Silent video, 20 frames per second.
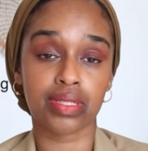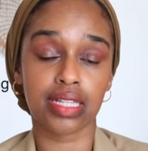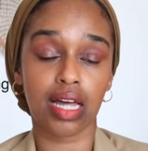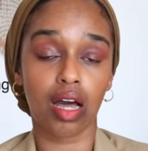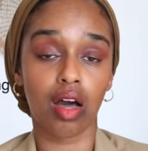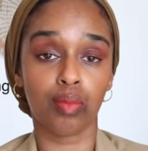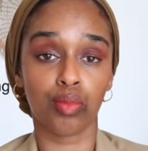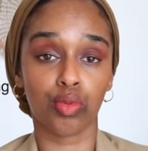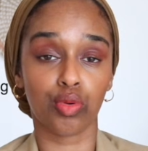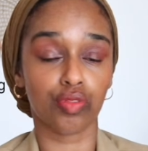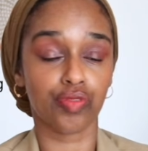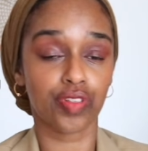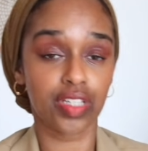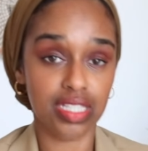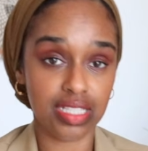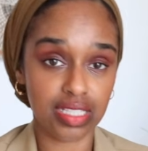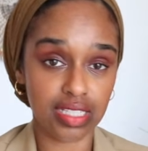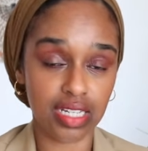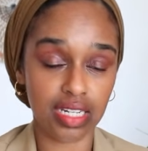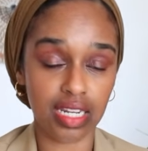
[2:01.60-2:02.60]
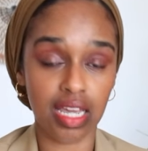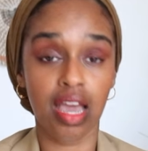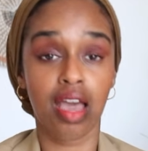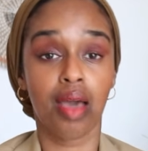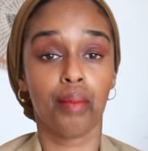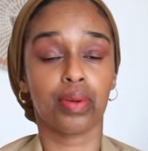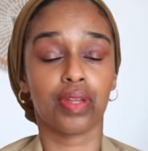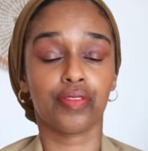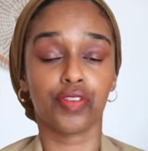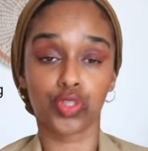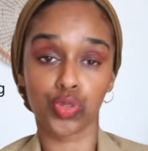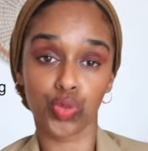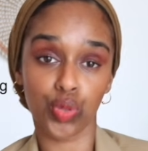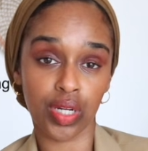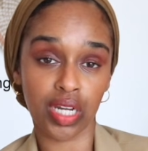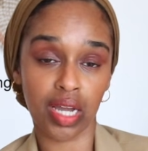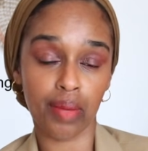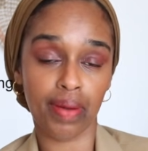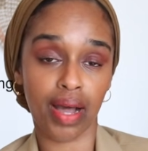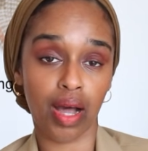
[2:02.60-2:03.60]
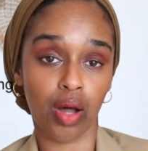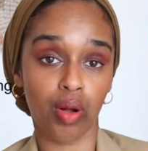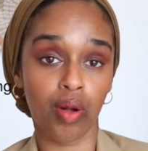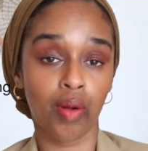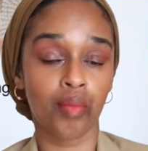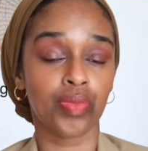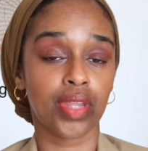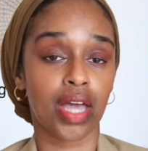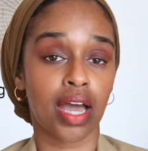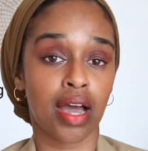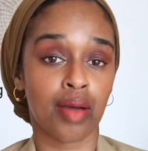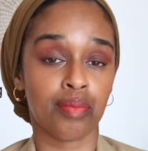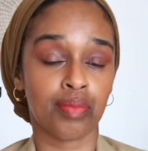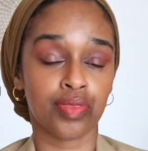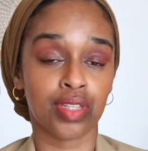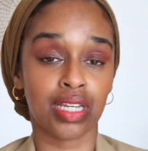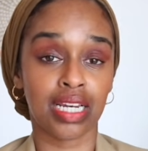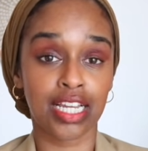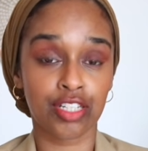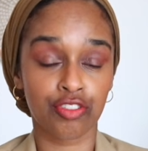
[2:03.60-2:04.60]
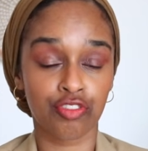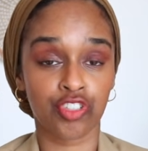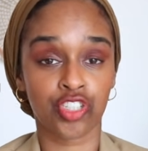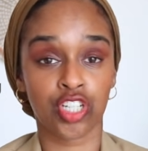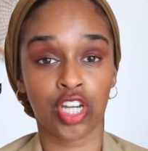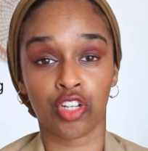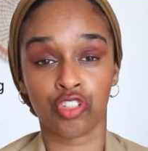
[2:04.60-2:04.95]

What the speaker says: that are more recent. But if you're talking about the literature,